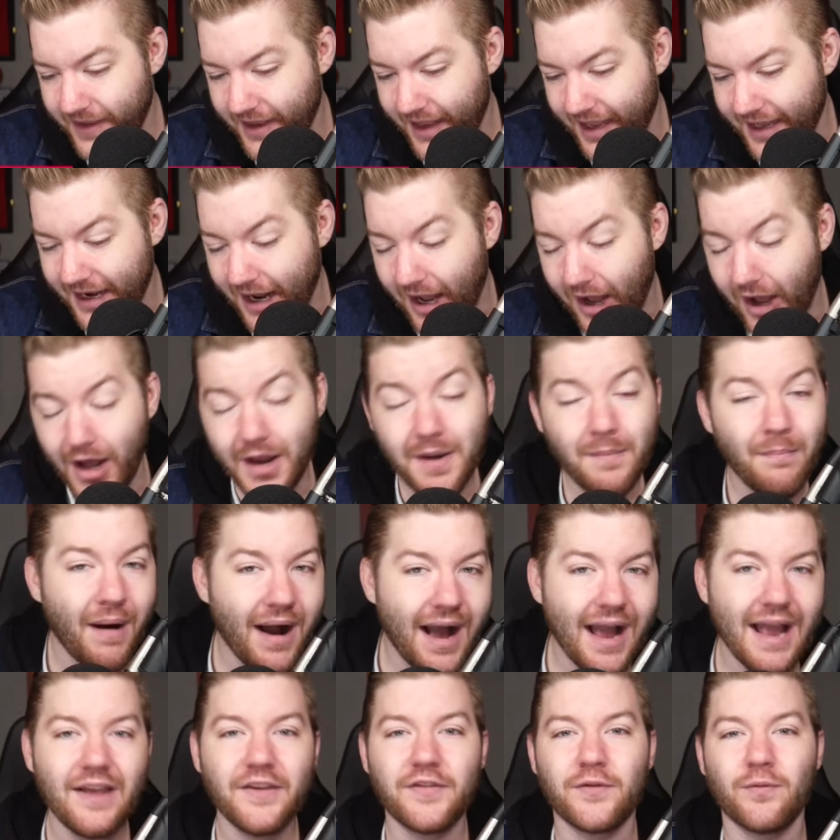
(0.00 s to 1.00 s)
an
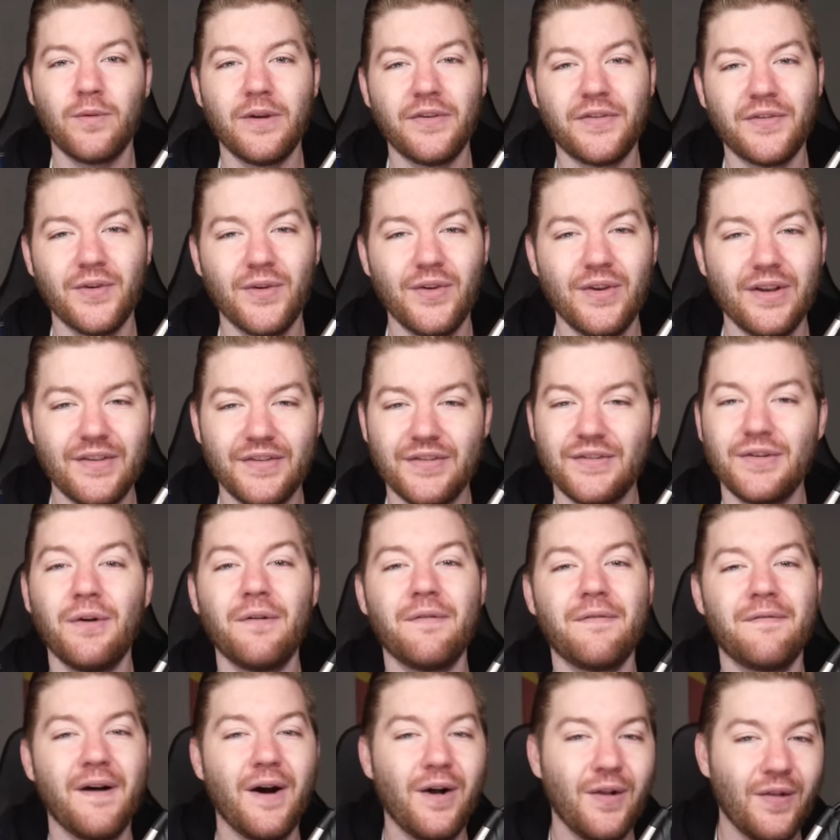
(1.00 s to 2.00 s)
unbiased whistle, it still
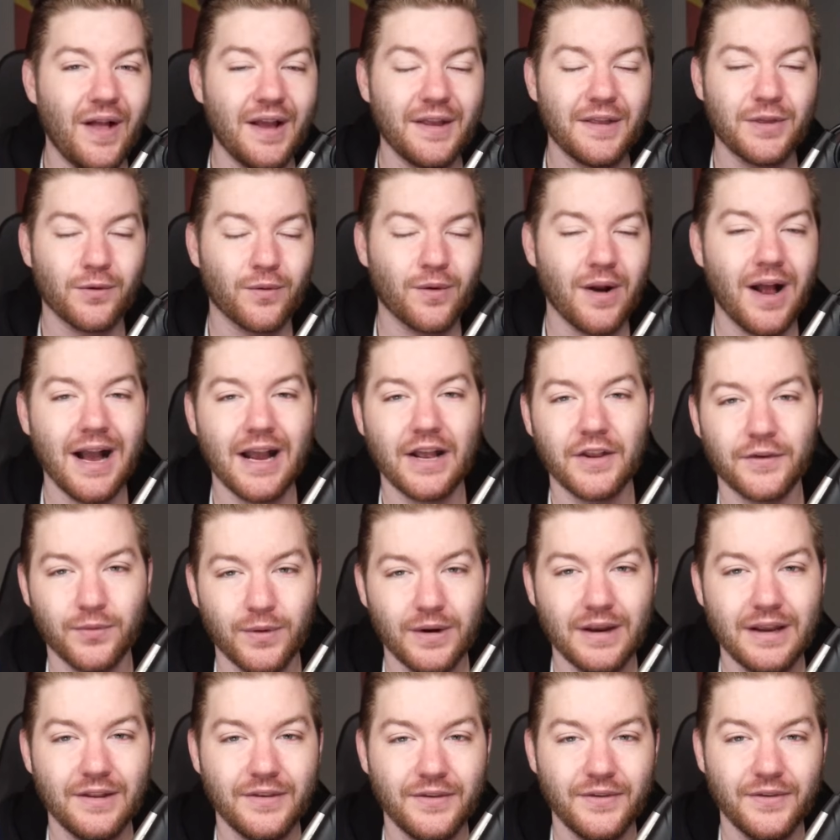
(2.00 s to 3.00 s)
felt like the Rockets were
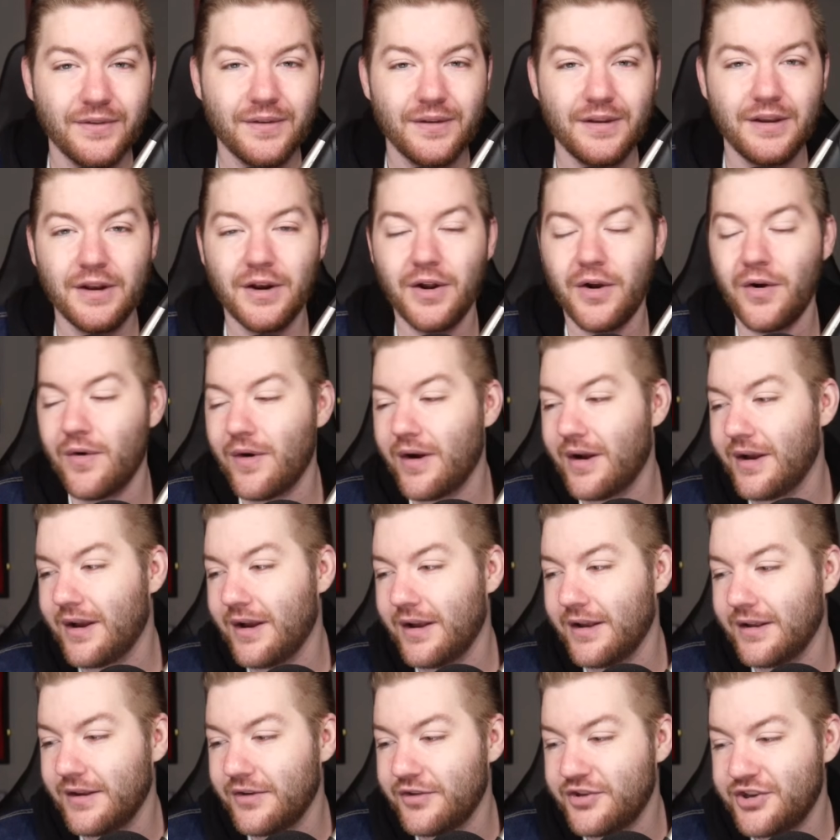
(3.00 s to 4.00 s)
getting, you know,
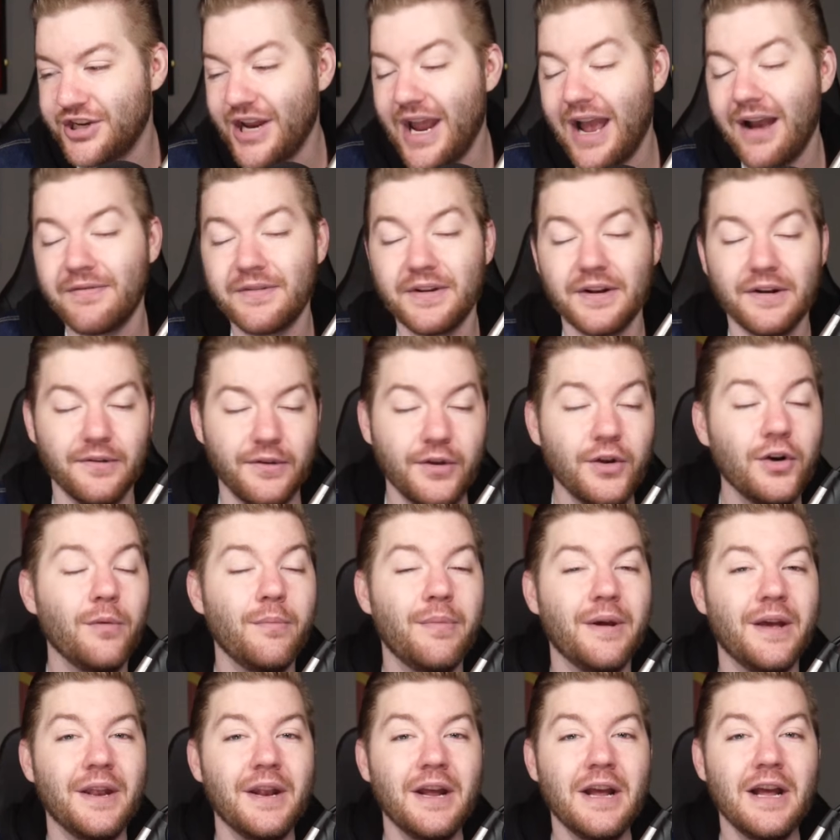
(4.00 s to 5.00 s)
uh, shafted a little
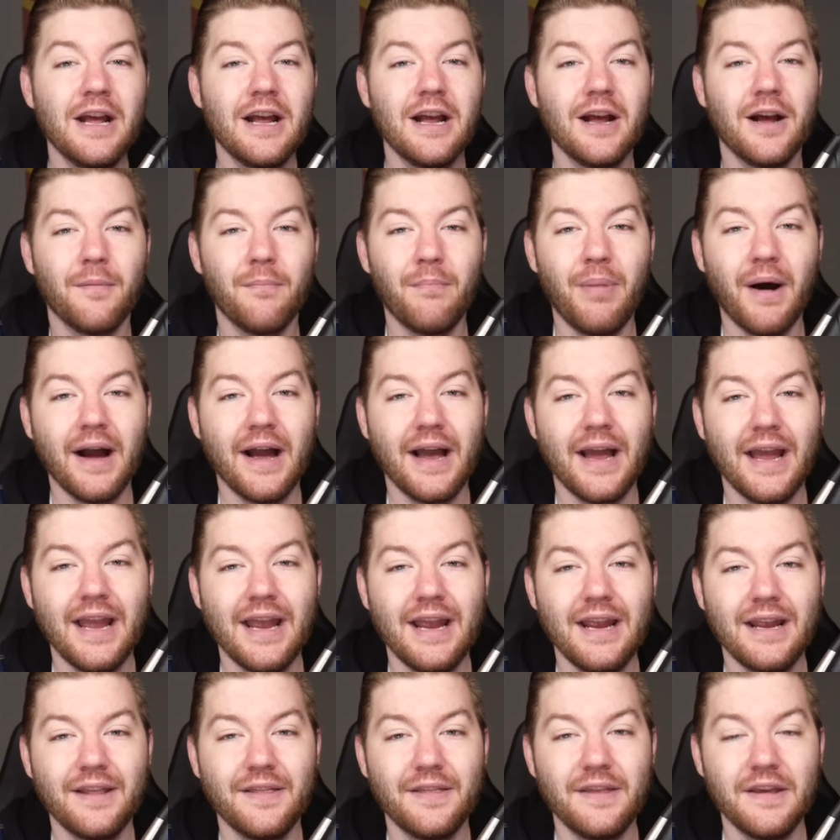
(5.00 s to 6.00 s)
bit
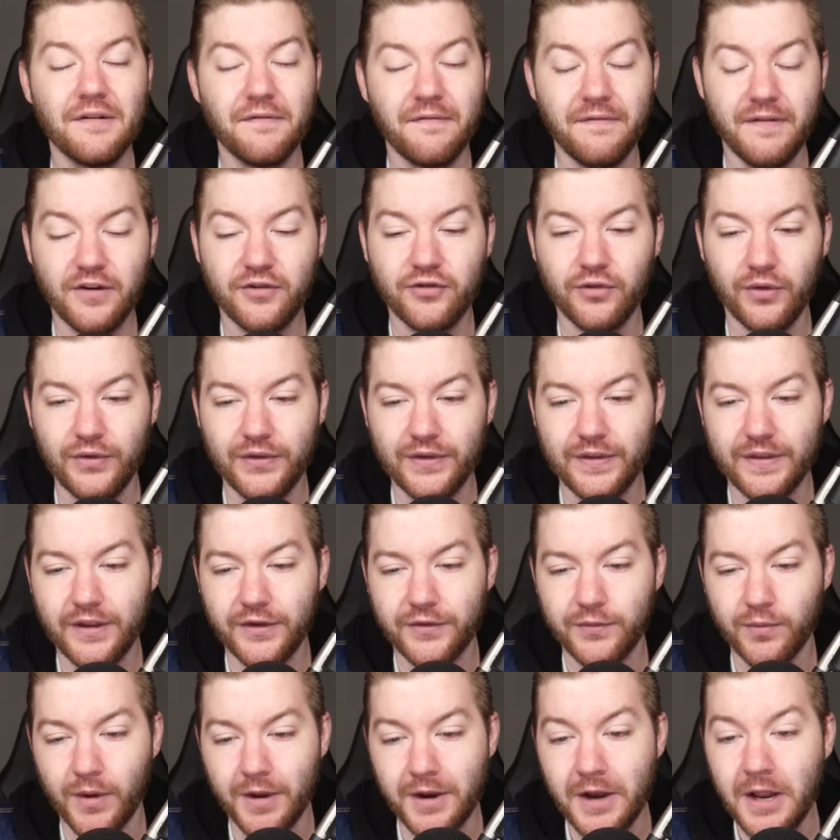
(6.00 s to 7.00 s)
by the officials in
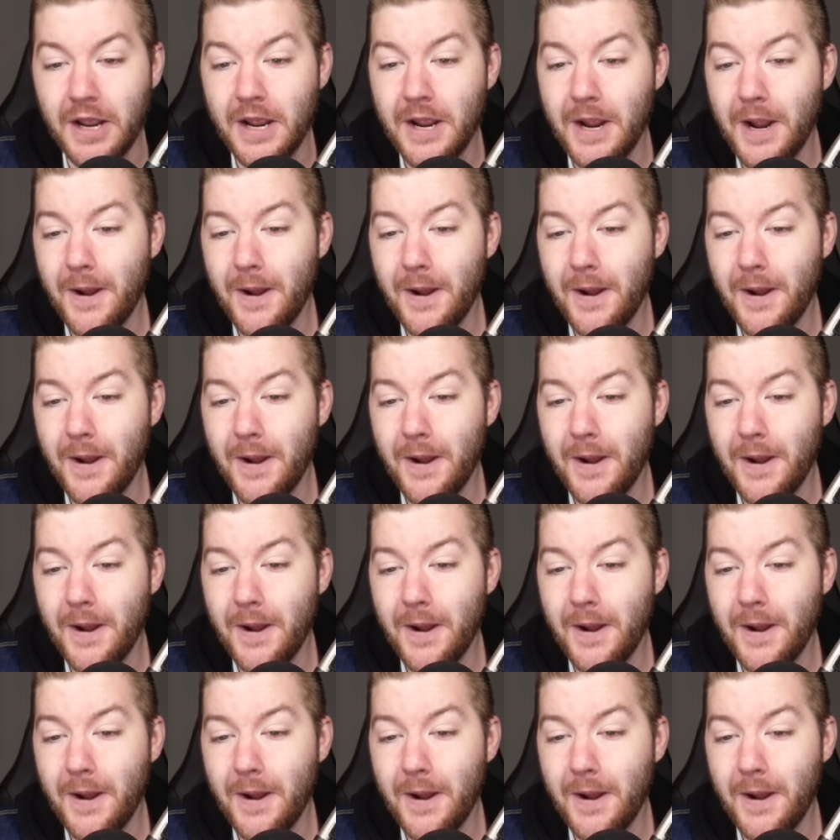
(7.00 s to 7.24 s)
this one.